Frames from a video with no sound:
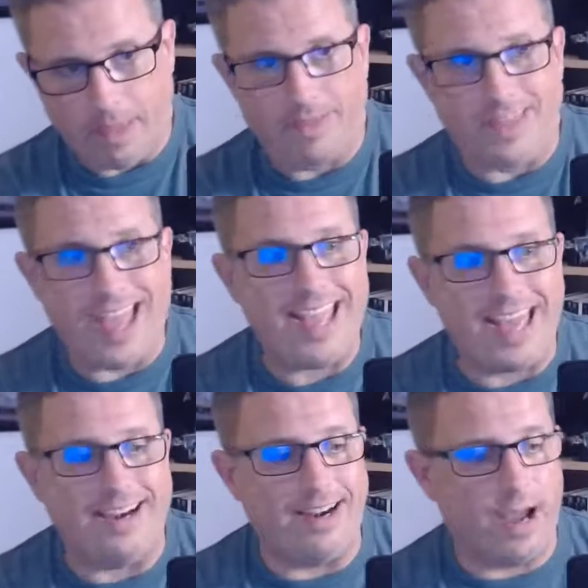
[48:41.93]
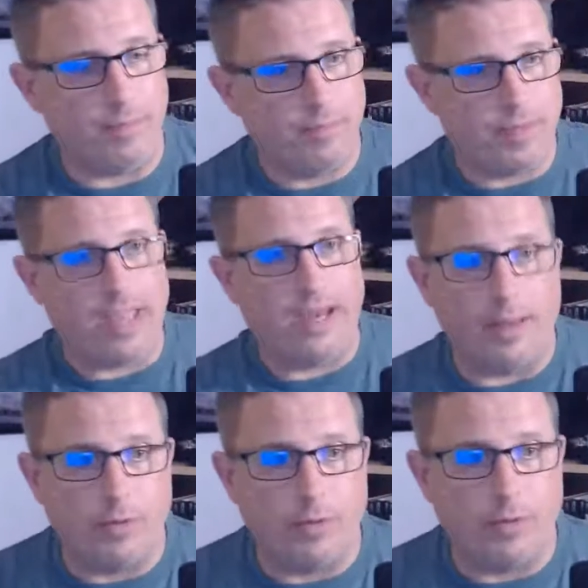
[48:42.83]
They end up
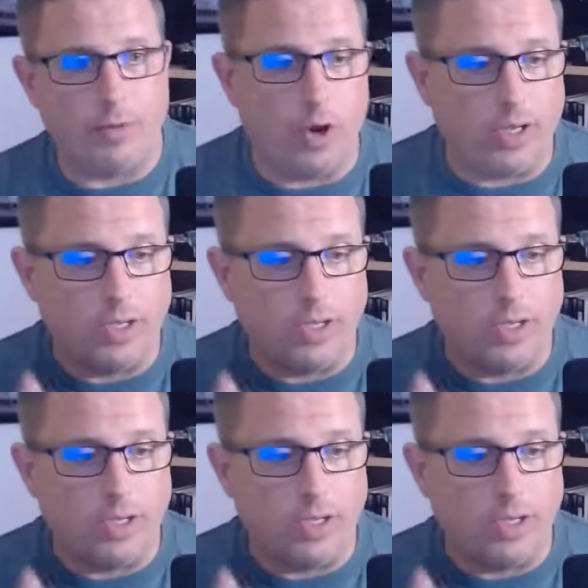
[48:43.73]
going,